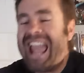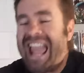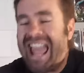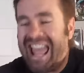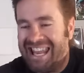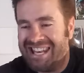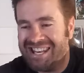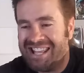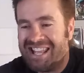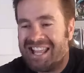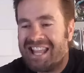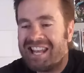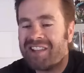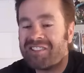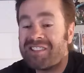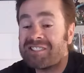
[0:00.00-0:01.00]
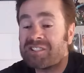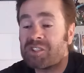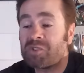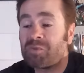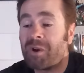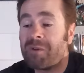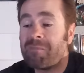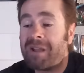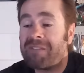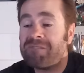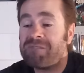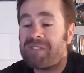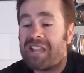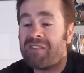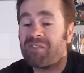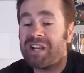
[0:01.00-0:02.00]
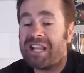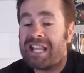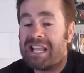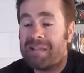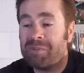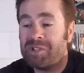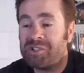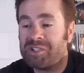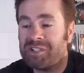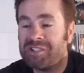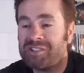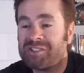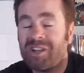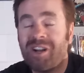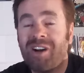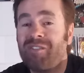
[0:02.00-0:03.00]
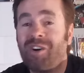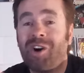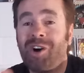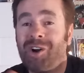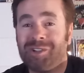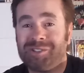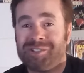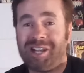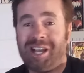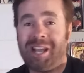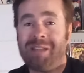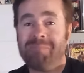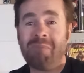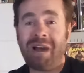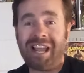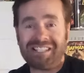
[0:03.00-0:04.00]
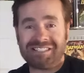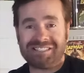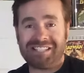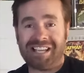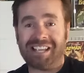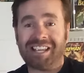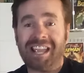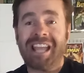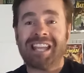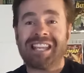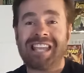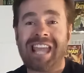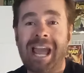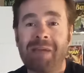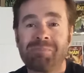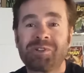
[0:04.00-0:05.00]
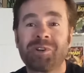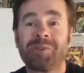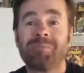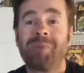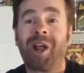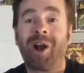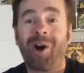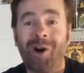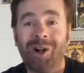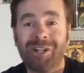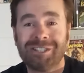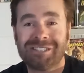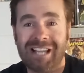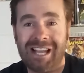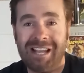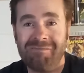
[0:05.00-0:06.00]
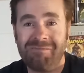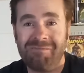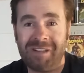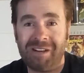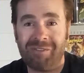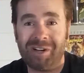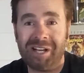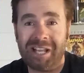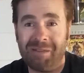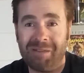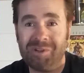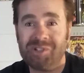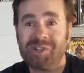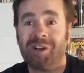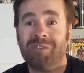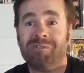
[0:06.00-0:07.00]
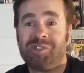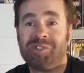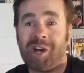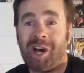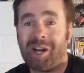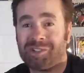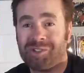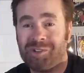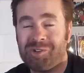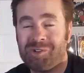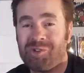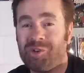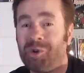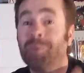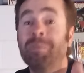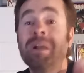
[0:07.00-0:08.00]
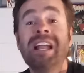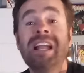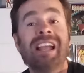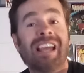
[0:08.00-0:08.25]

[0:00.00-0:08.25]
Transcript: 10. Now this is one of my favorite images of all time. Mike Zeck captured my all-time favorite image of Dr. Doom.